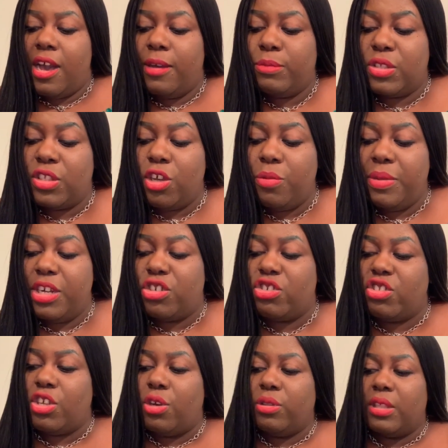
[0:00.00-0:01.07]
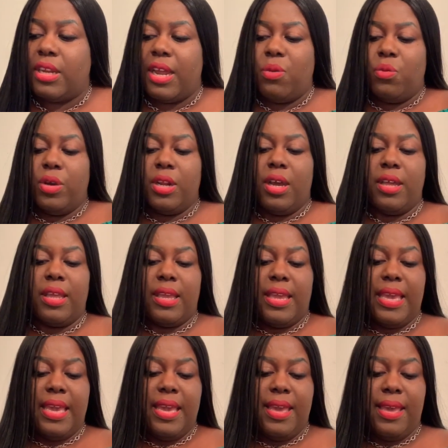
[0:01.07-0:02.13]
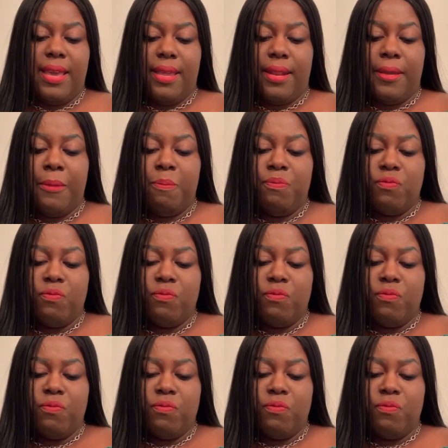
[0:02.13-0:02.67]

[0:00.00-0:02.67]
So much so that I went on ahead